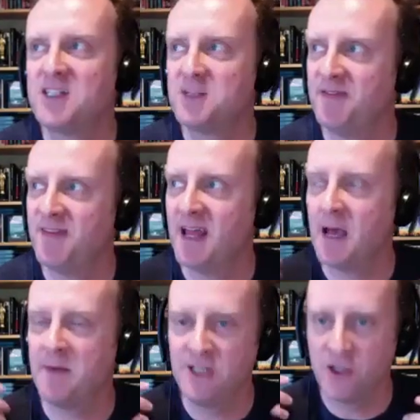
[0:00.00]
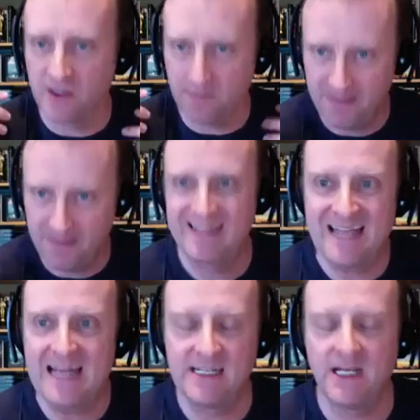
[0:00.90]
be fair, I mean, you got the big
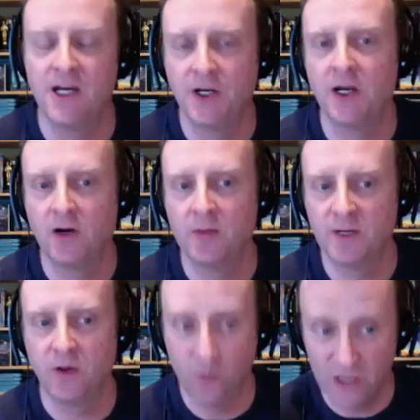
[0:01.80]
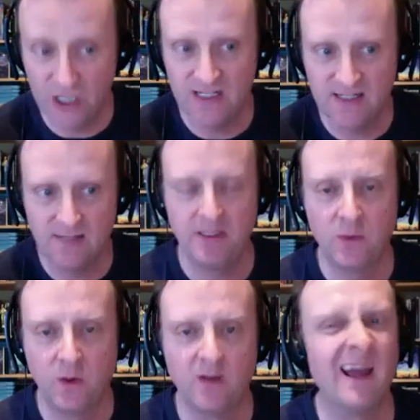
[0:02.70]
San Diego Comic-Con, which is the
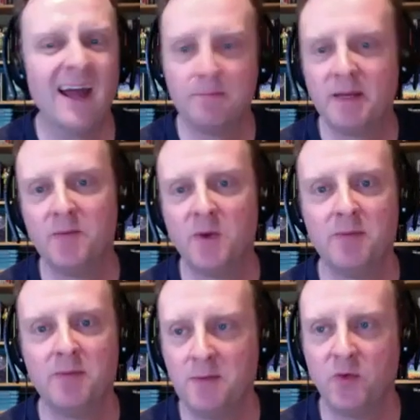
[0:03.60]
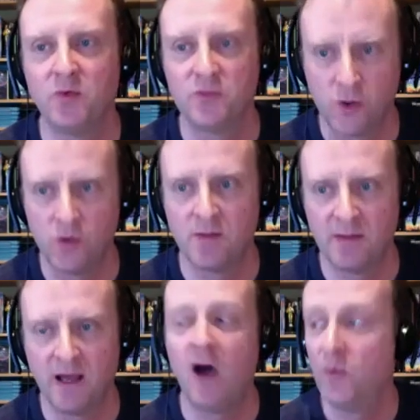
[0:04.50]
big one, and when people talk
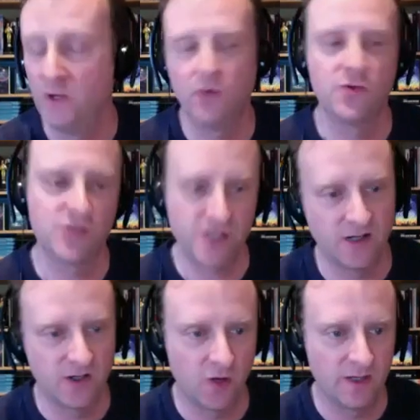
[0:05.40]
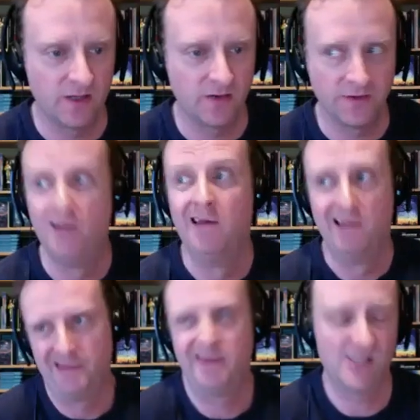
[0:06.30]
about we're launching at Comic-Con,
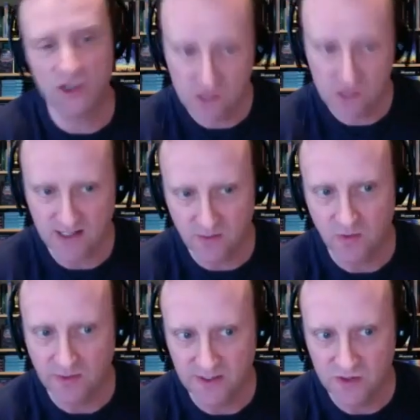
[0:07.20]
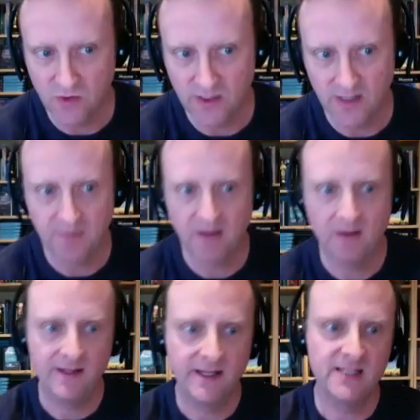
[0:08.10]
that's usually the one they're talking
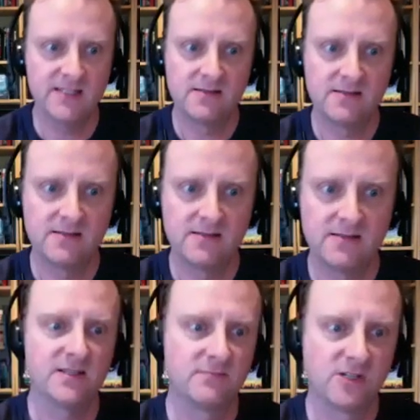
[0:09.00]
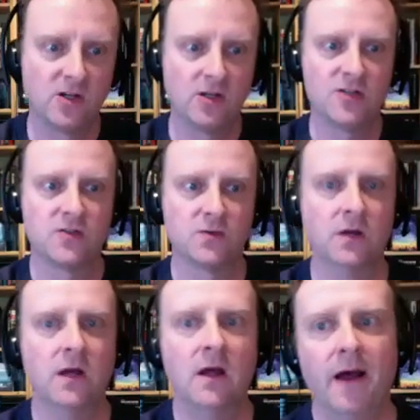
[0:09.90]
about, and it is colossal. And